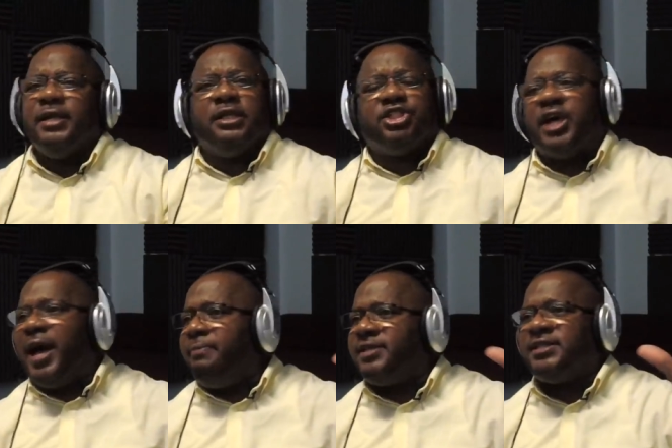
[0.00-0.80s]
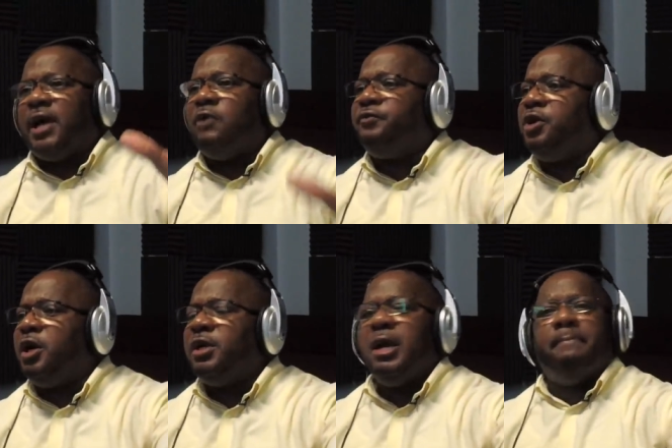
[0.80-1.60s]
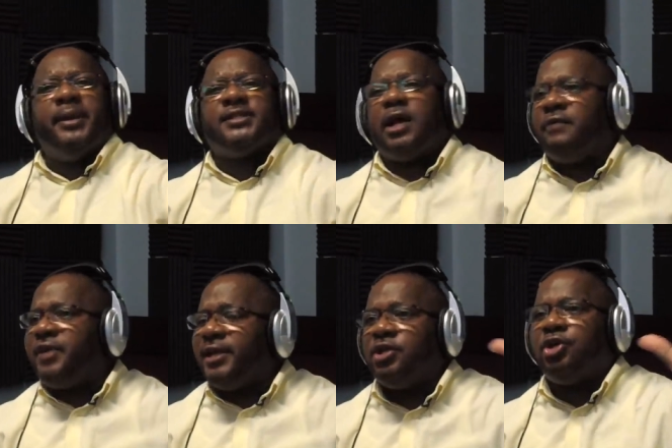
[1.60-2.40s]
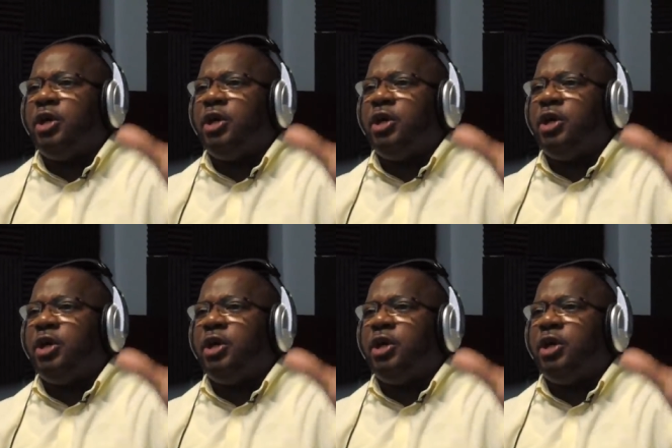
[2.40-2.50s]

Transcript: The child might start off good, may start off getting